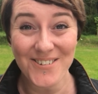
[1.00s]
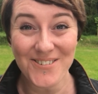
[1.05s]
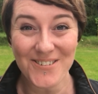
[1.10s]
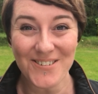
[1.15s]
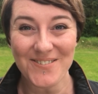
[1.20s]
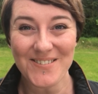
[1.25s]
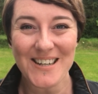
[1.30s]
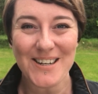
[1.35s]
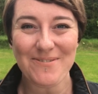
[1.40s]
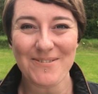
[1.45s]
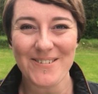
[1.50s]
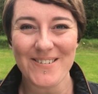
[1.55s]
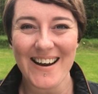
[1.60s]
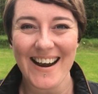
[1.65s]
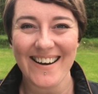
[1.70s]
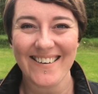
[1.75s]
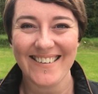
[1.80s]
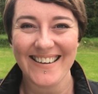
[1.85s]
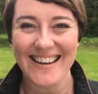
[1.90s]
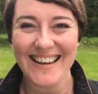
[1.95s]
from
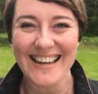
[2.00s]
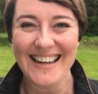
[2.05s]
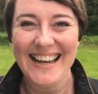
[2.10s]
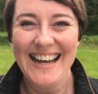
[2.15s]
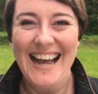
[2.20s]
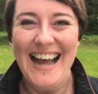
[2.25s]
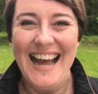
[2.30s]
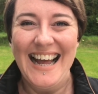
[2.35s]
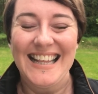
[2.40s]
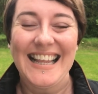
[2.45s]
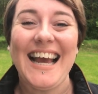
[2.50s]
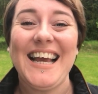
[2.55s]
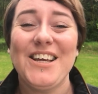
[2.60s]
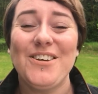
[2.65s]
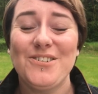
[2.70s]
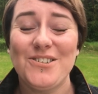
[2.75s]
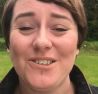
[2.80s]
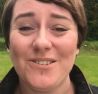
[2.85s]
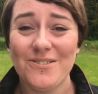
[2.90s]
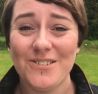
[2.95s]
Tipperary. Thank
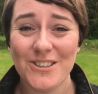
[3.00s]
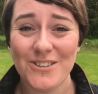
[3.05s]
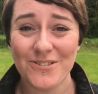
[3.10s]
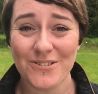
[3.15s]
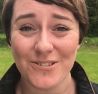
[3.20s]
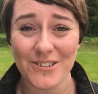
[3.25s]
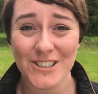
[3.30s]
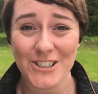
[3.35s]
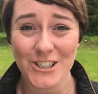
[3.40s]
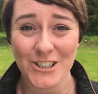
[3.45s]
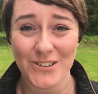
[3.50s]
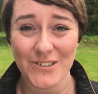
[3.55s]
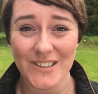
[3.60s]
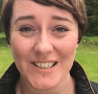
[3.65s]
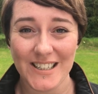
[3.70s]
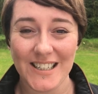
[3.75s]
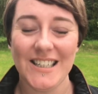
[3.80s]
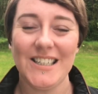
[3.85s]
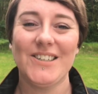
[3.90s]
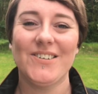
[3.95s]
you so much for
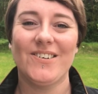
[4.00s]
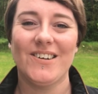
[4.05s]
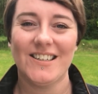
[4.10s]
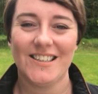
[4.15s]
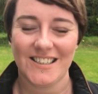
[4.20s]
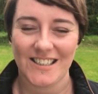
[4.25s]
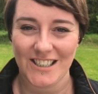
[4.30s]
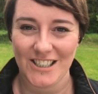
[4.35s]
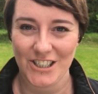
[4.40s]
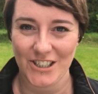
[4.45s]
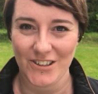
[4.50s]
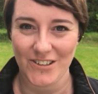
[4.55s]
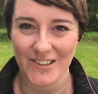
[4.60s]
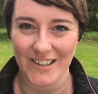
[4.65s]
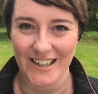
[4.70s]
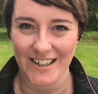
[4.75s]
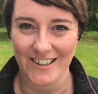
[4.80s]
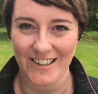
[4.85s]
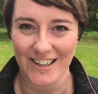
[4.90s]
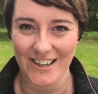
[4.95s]
tuning in to watch the show
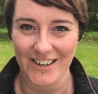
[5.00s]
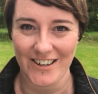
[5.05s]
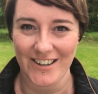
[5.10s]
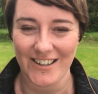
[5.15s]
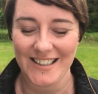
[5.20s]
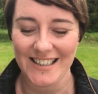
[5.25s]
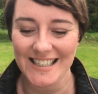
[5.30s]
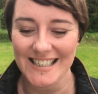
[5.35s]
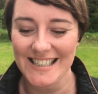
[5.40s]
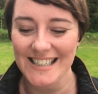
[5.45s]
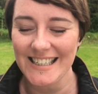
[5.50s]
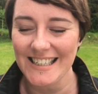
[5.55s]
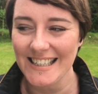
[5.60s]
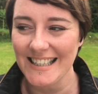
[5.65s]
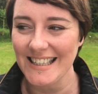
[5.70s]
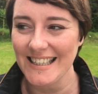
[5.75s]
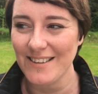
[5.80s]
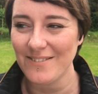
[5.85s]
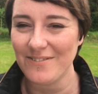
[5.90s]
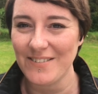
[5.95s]
earlier. This
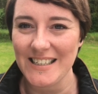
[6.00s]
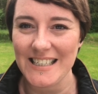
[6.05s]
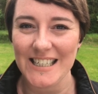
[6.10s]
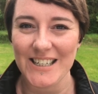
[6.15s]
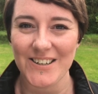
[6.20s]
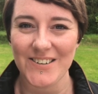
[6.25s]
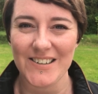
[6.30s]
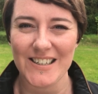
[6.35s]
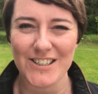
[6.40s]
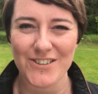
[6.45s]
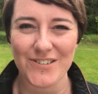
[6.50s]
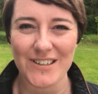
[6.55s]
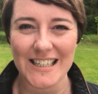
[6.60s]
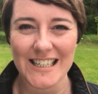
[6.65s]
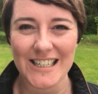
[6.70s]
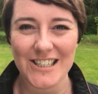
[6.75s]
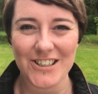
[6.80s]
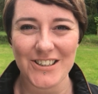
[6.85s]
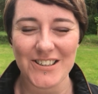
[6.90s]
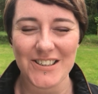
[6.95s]
little video is
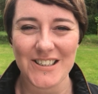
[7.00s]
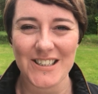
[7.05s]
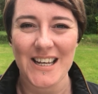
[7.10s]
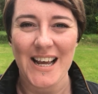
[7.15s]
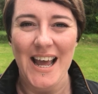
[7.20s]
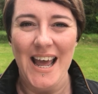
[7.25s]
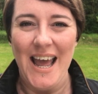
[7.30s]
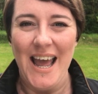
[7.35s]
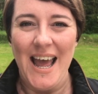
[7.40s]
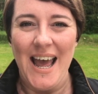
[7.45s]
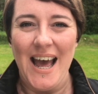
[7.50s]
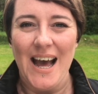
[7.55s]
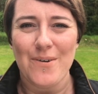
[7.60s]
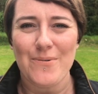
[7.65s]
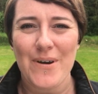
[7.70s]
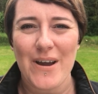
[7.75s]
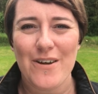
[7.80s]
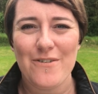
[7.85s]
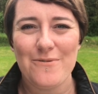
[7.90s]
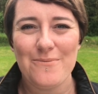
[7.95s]
really just a
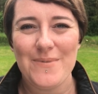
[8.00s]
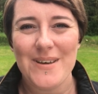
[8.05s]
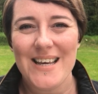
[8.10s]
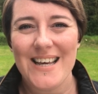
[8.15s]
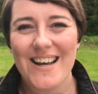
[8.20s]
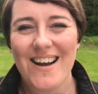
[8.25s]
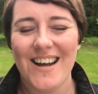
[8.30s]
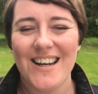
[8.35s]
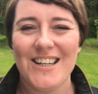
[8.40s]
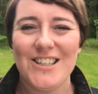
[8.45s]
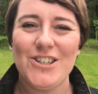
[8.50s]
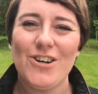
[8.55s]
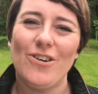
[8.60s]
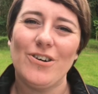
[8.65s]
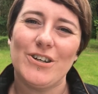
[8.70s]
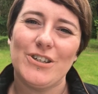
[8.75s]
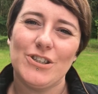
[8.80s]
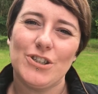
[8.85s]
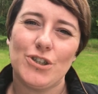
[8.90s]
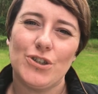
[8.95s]
way of me kind of
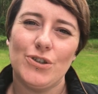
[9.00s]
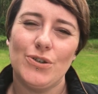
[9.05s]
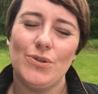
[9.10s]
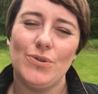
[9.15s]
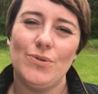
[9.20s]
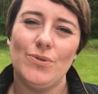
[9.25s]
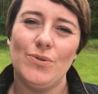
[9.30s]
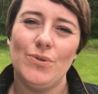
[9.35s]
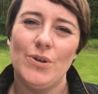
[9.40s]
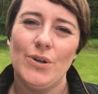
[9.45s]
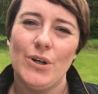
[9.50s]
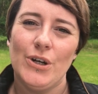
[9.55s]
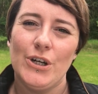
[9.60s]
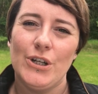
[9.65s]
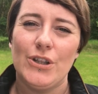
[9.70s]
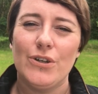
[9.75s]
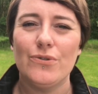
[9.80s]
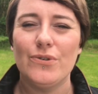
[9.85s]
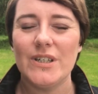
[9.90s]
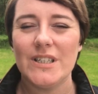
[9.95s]
talking through
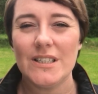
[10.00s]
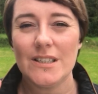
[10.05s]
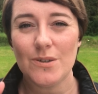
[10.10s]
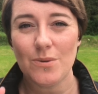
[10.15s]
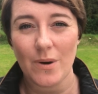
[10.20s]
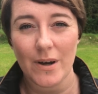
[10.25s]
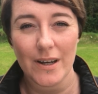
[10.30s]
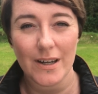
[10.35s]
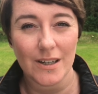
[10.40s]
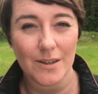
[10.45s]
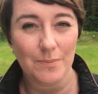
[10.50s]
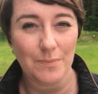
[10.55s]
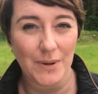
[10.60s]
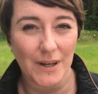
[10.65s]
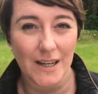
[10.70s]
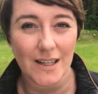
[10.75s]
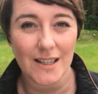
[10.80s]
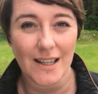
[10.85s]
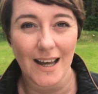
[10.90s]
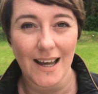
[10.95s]
the reasons why I
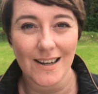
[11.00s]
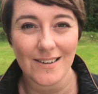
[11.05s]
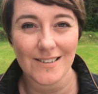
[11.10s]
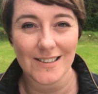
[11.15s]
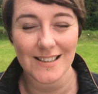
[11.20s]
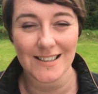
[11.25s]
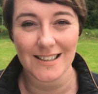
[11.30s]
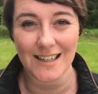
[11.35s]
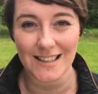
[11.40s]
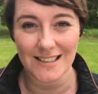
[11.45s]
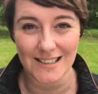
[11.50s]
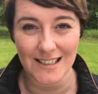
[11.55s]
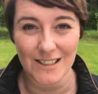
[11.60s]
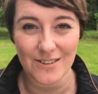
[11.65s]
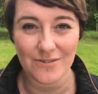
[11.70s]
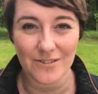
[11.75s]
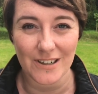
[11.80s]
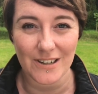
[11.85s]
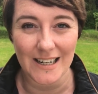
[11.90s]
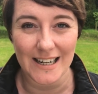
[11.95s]
picked the houses I did
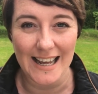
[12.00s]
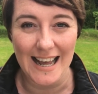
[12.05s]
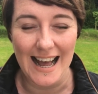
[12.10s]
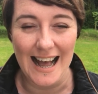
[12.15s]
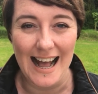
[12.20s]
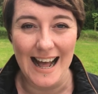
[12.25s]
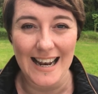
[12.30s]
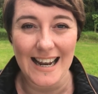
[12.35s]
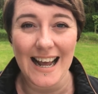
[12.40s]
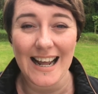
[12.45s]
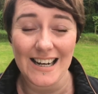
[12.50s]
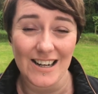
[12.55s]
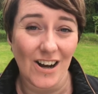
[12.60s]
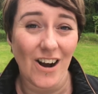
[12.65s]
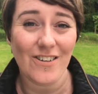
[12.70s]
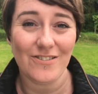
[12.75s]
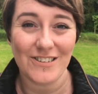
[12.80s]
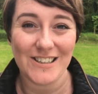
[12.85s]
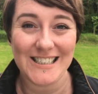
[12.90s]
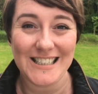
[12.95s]
for Leanne and
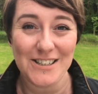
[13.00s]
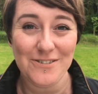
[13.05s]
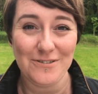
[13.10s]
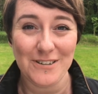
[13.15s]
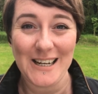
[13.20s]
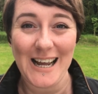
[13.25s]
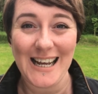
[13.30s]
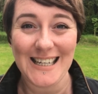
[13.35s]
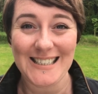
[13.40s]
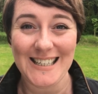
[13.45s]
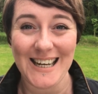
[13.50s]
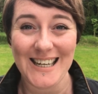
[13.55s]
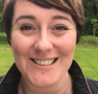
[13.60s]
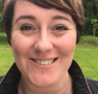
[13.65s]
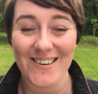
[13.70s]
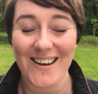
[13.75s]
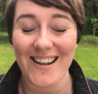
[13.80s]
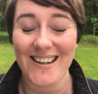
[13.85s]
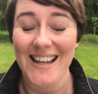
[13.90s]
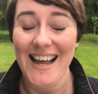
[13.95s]
obviously Vanessa as
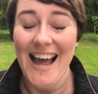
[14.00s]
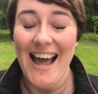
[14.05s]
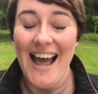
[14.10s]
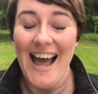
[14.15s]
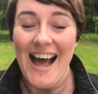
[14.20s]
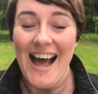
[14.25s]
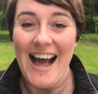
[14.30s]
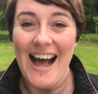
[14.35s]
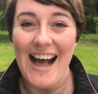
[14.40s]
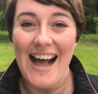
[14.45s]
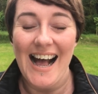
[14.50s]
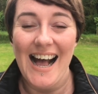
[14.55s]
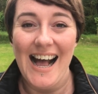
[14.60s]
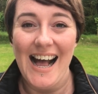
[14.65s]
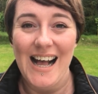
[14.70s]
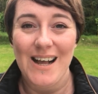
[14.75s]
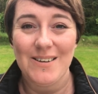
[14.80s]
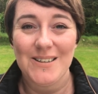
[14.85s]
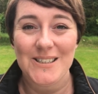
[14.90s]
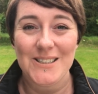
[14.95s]
well.
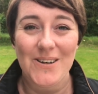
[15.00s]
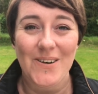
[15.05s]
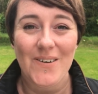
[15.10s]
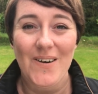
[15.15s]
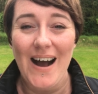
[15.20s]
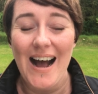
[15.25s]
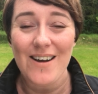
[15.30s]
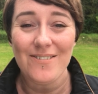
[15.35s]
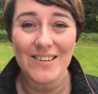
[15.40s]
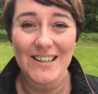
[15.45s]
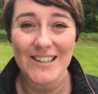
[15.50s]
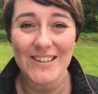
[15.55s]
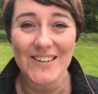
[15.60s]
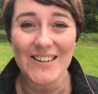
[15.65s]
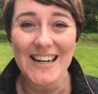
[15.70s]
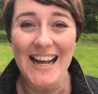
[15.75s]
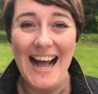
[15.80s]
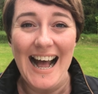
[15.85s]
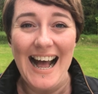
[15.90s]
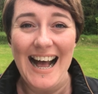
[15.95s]
Uh, so have a
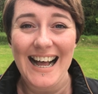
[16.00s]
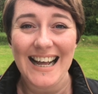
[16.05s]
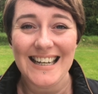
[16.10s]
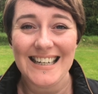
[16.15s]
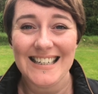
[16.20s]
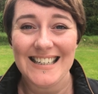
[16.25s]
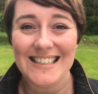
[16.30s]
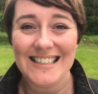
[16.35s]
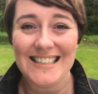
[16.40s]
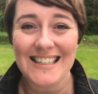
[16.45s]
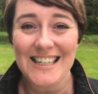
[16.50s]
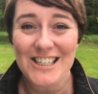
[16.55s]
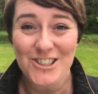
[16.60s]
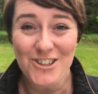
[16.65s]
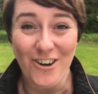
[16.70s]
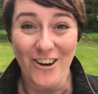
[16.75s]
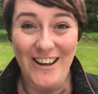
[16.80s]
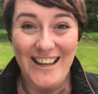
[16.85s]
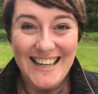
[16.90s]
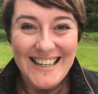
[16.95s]
look and
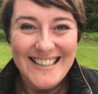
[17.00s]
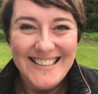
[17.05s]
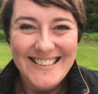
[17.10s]
enjoy.